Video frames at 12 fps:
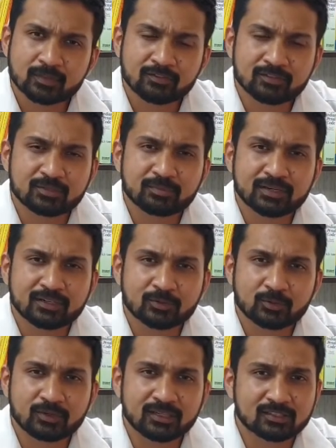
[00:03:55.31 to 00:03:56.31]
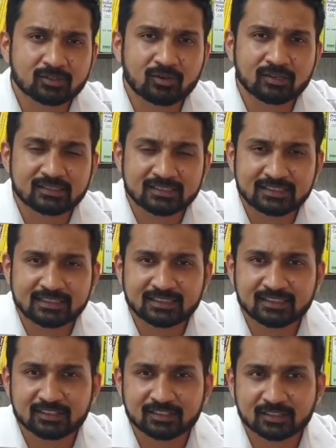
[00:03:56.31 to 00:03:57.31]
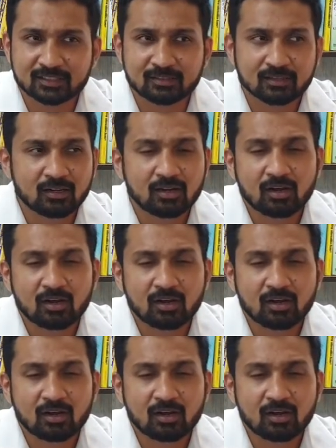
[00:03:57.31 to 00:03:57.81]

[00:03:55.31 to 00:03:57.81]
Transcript: which may include dishonest intention